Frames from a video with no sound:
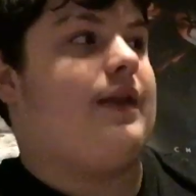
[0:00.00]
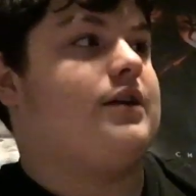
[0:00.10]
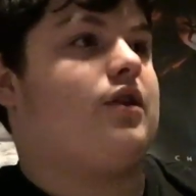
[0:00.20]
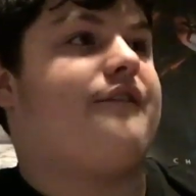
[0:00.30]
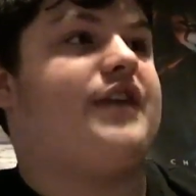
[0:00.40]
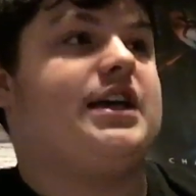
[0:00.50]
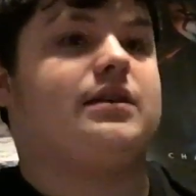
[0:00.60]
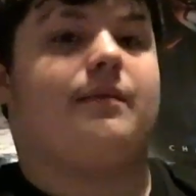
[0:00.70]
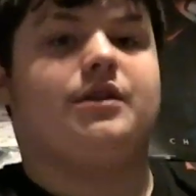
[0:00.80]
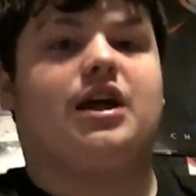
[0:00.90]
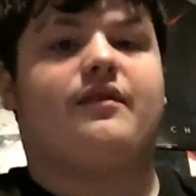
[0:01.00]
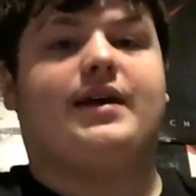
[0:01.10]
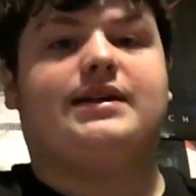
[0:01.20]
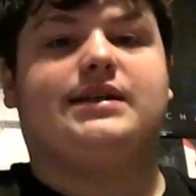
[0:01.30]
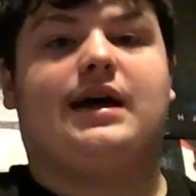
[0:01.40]
there trying to fix up the
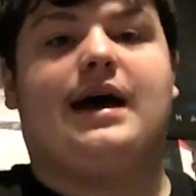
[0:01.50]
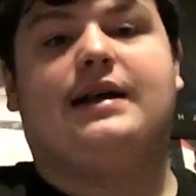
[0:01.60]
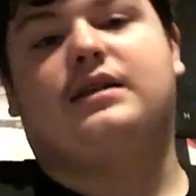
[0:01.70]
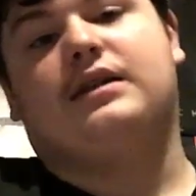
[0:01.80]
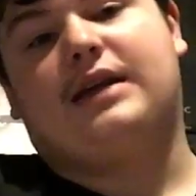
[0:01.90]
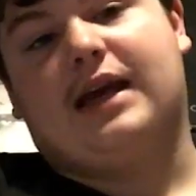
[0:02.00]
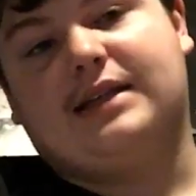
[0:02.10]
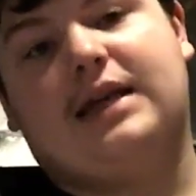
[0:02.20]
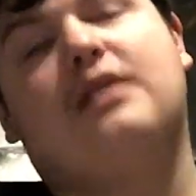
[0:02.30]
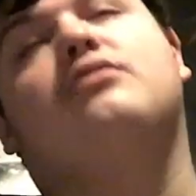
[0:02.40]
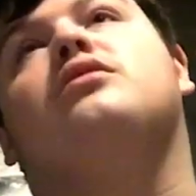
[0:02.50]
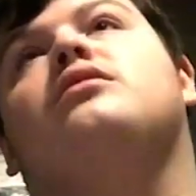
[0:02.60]
generator and gets killed